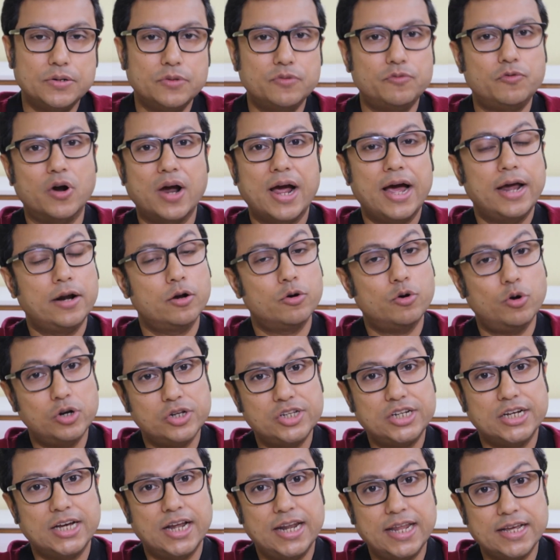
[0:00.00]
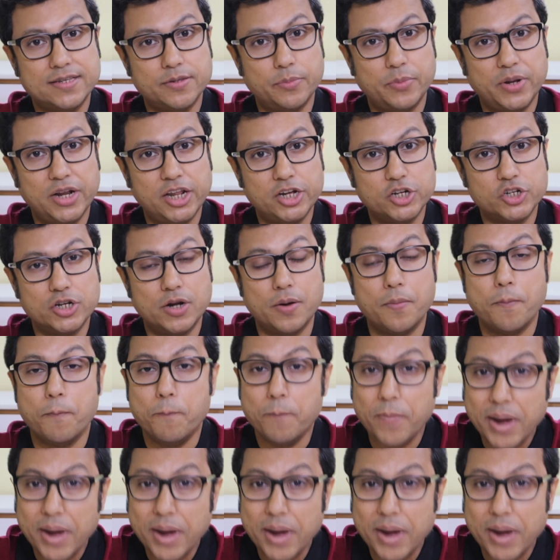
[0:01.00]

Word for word: for gynecological examination.